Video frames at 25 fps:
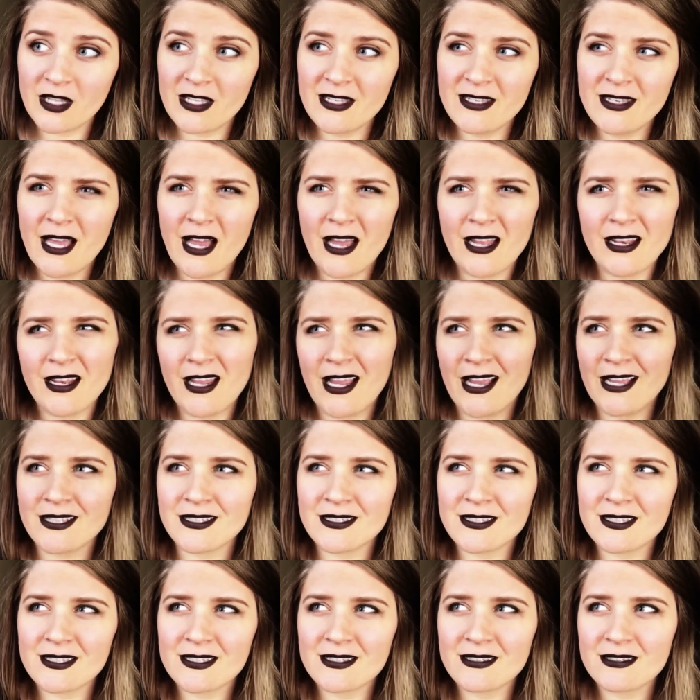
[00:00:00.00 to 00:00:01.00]
Not
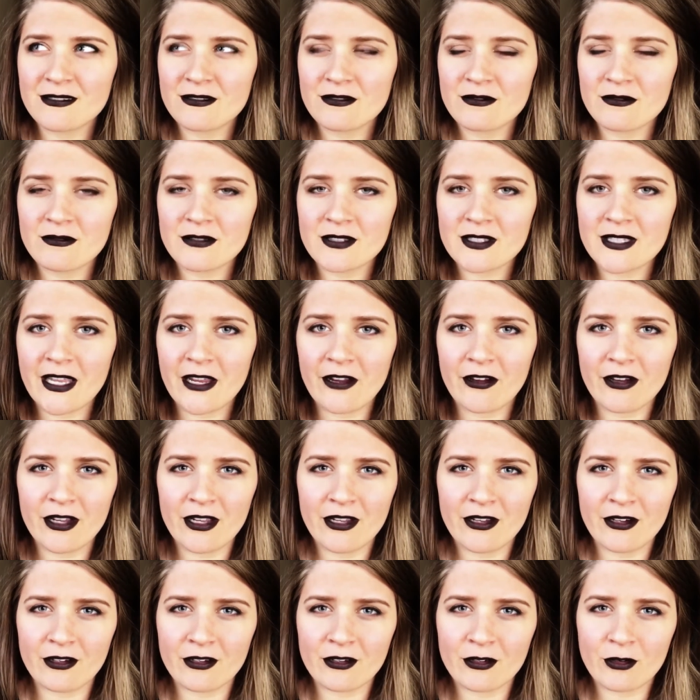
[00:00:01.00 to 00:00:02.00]
as
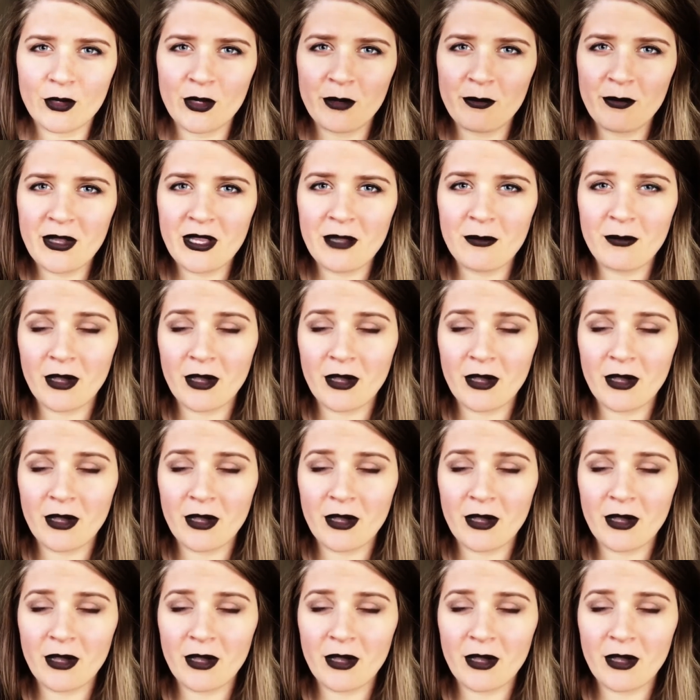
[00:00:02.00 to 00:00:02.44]
scary or creepy,